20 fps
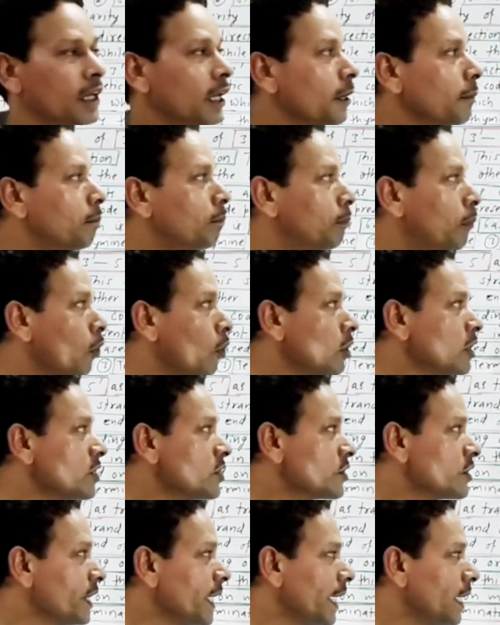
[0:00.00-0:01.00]
If both
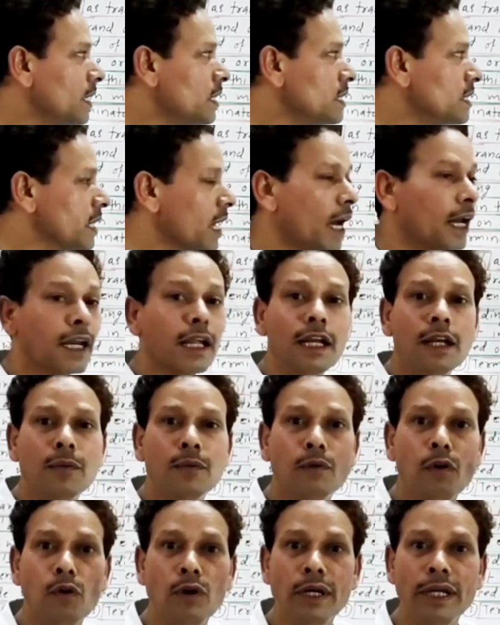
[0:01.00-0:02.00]
strands are
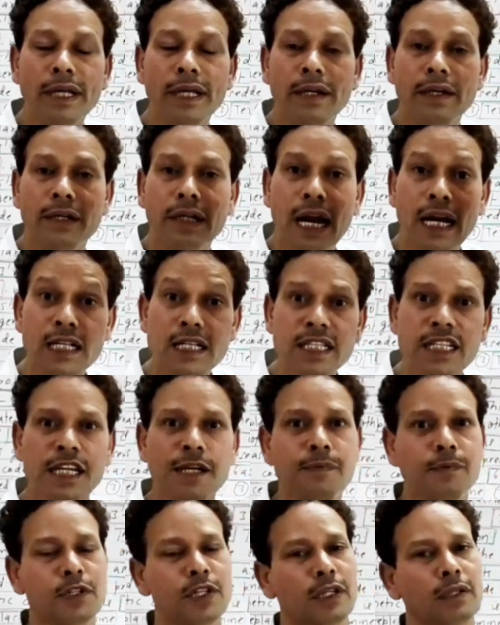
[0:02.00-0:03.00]
involved in
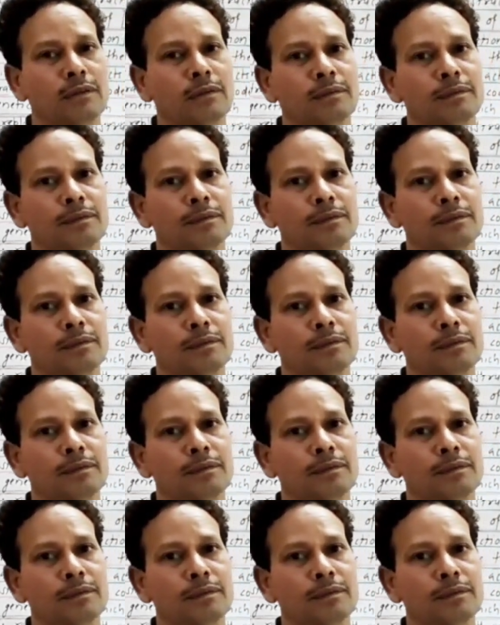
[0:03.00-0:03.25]
transcription,